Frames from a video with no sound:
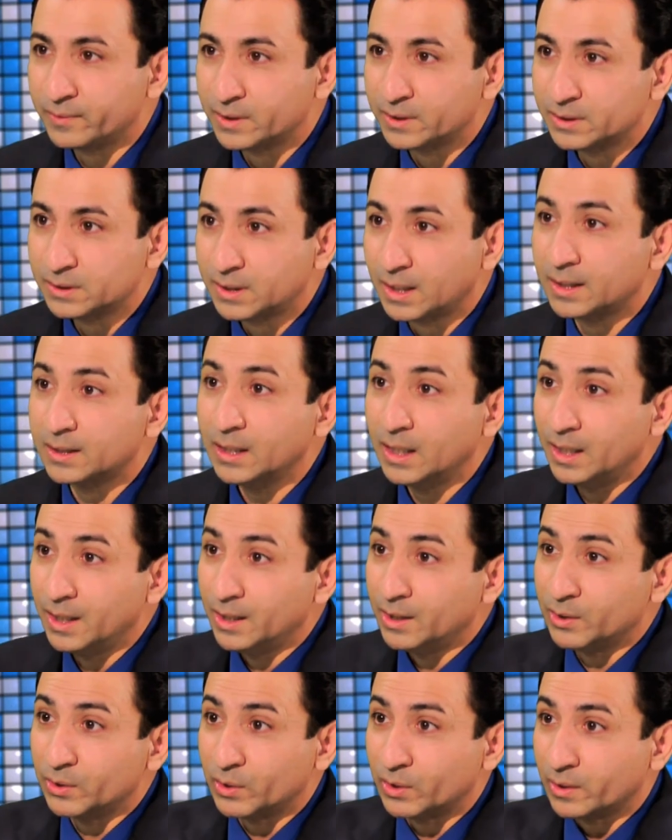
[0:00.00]
the state.
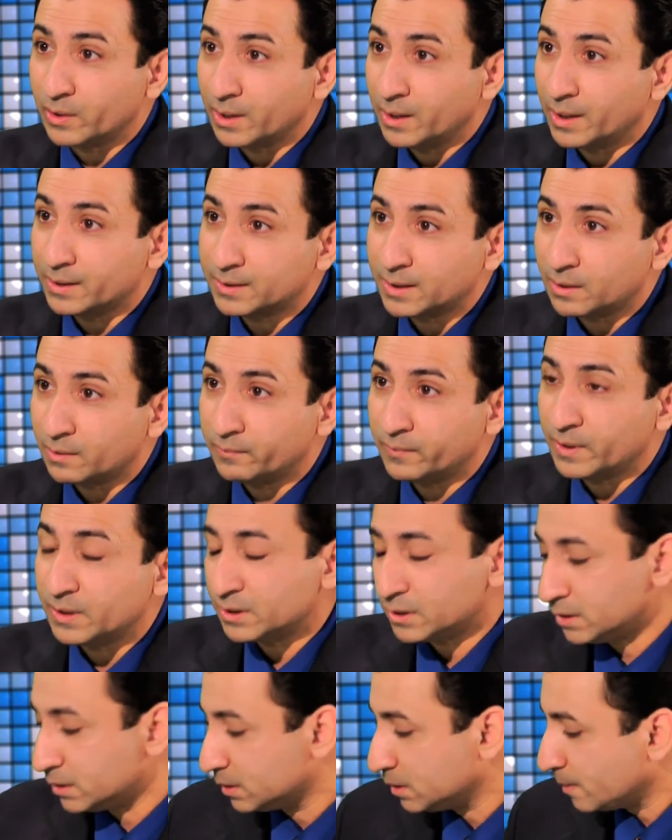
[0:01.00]
Thank You're you. elected
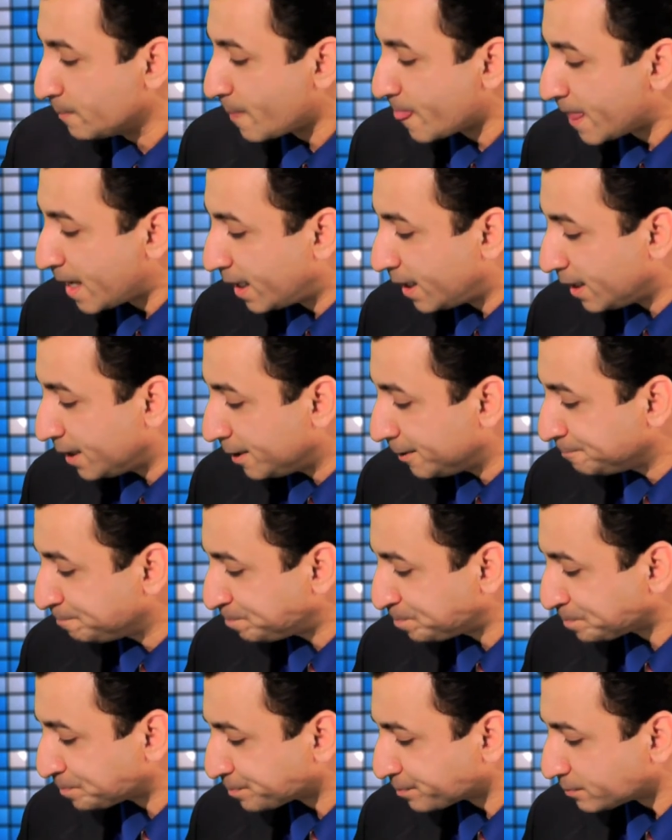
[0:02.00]
officials. Um,
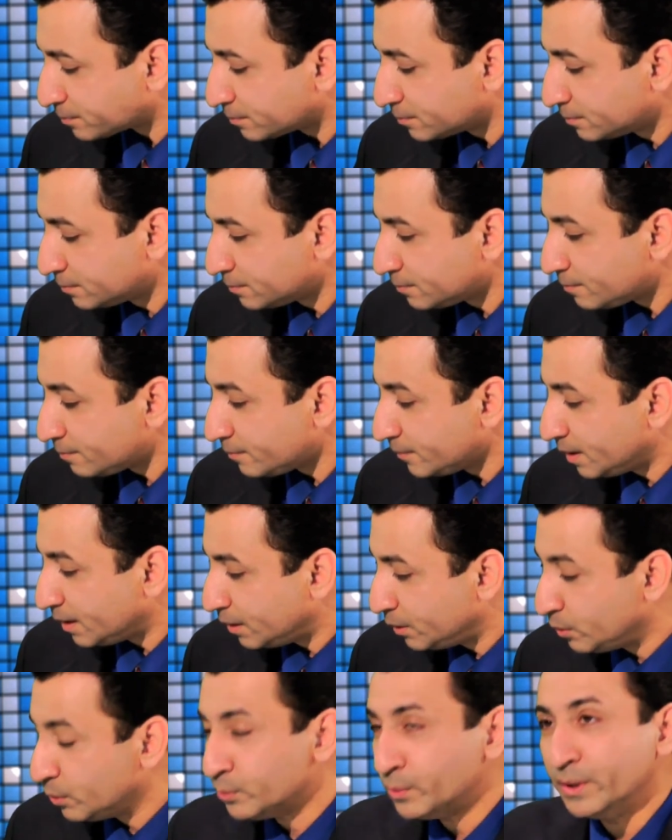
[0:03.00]

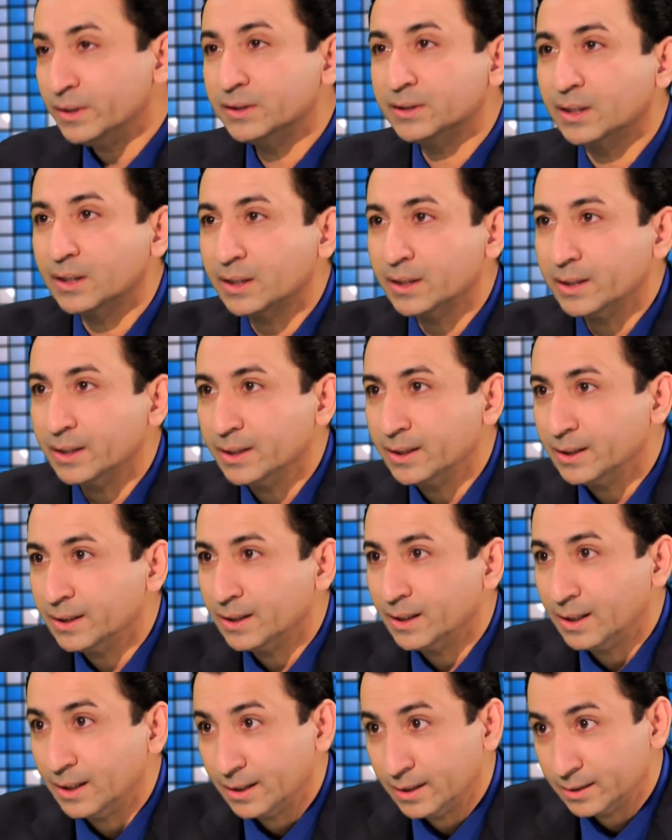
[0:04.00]
you recently
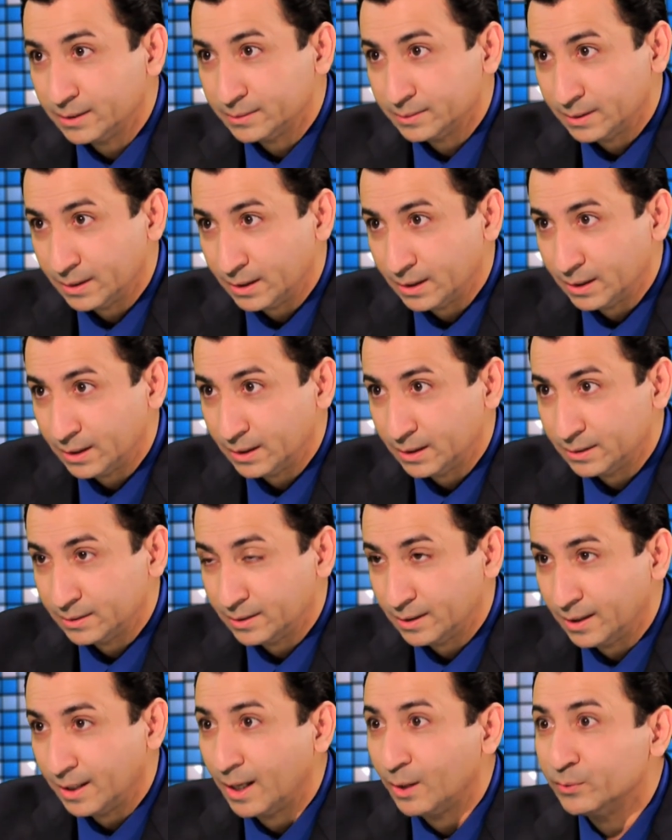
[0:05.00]
uh,
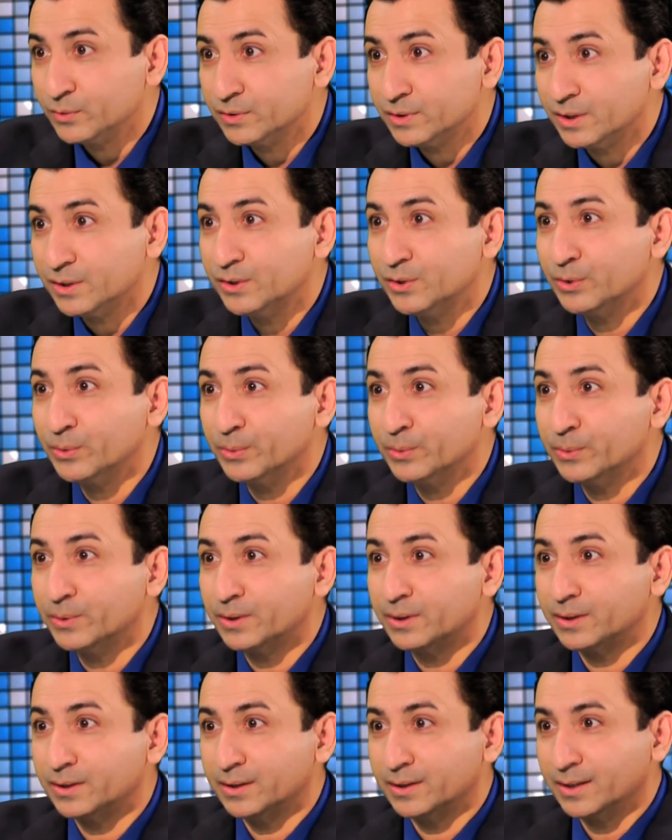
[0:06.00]
announced that you
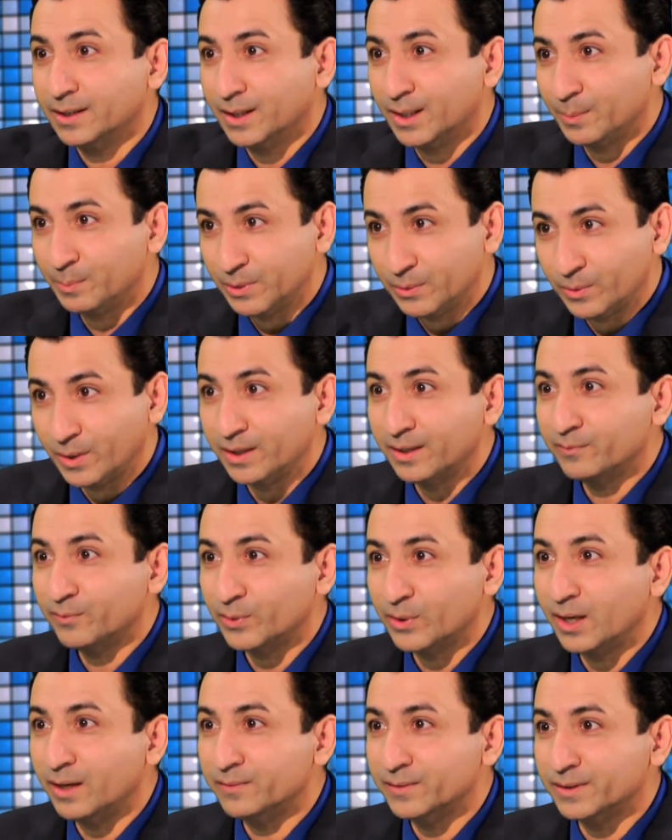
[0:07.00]
were going to be running for
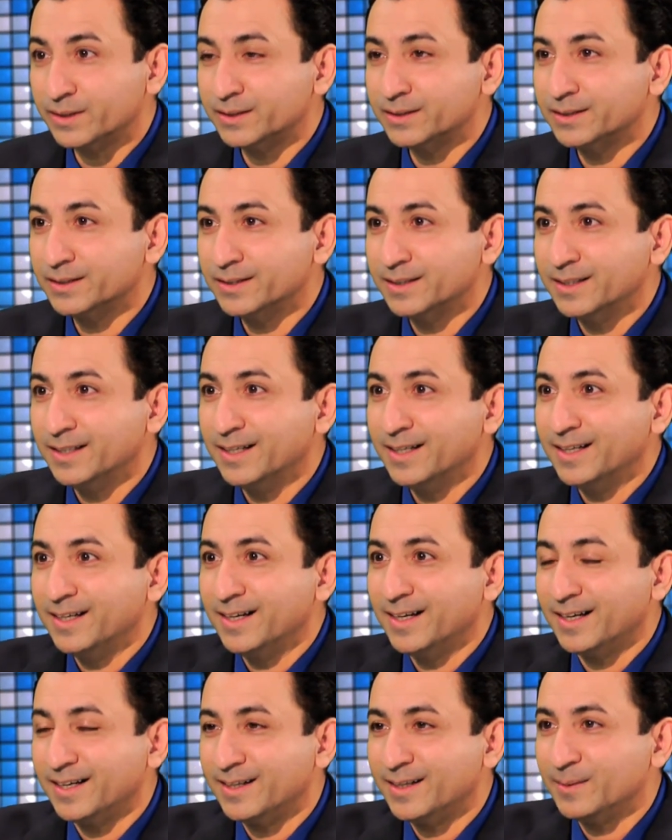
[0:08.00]
governor. Correct.
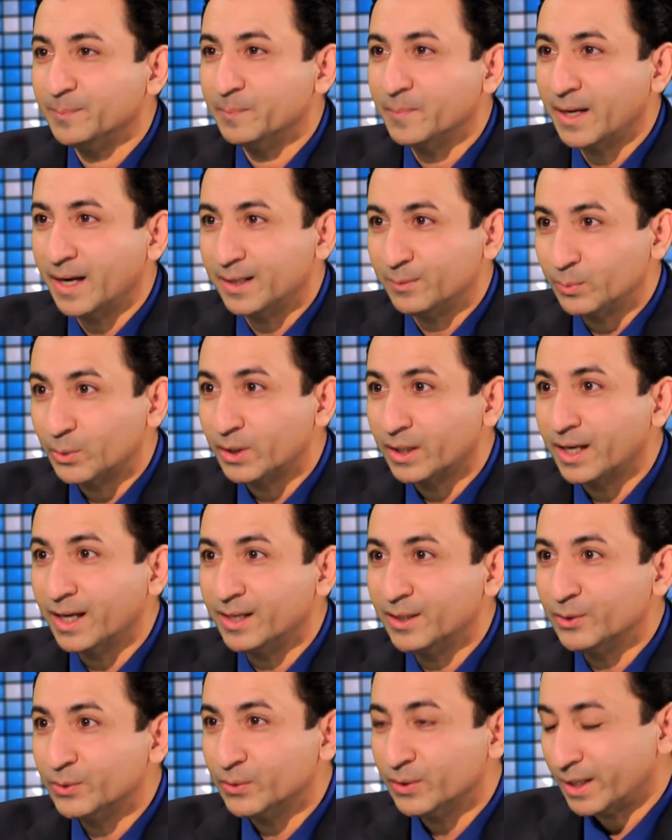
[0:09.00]
Um, and we'll get
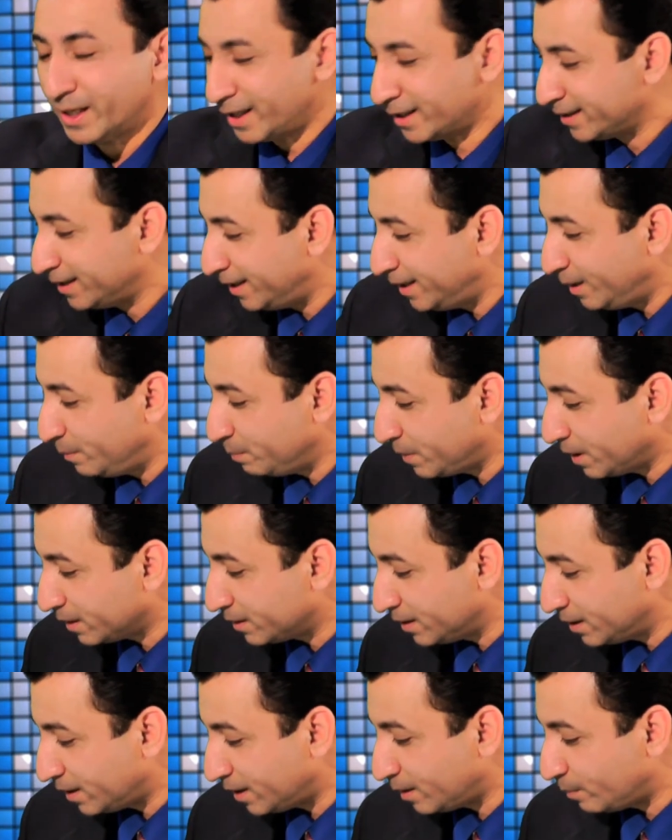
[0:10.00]
into that. But
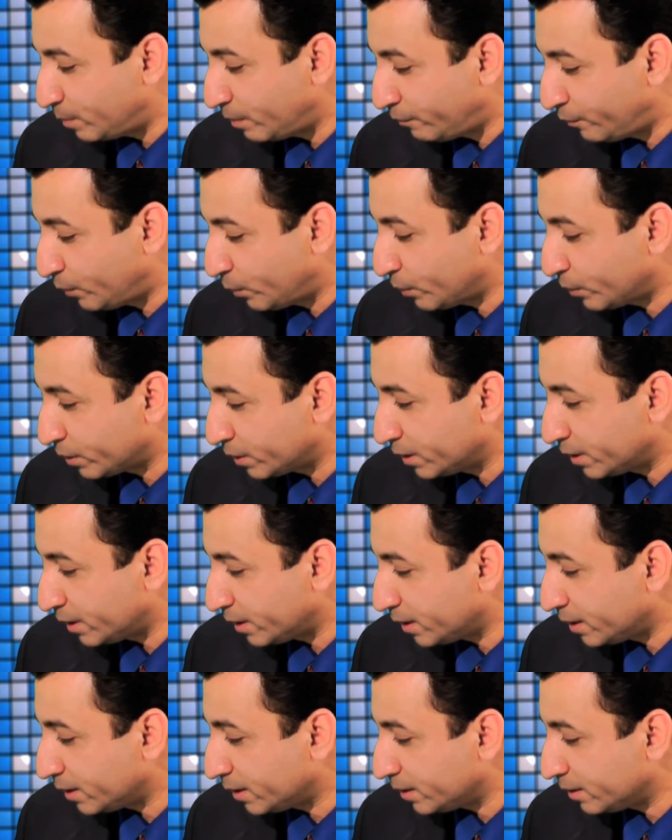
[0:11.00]
uh, before,
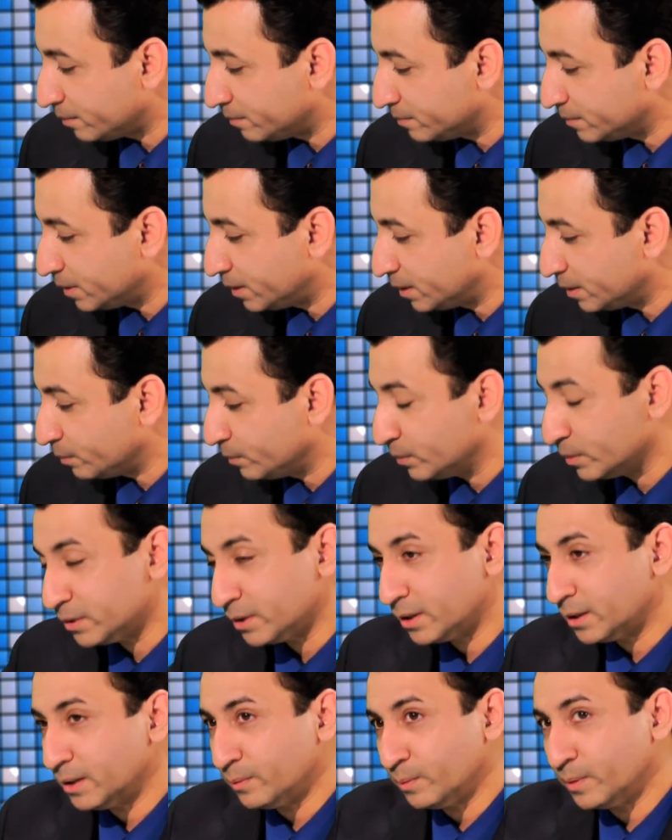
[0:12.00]
uh, was
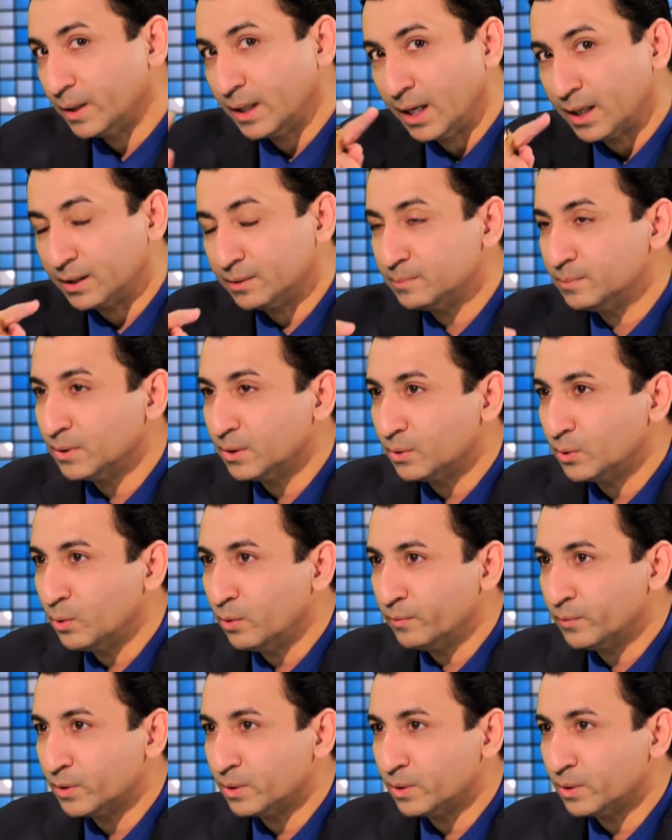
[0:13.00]
there, we got to go for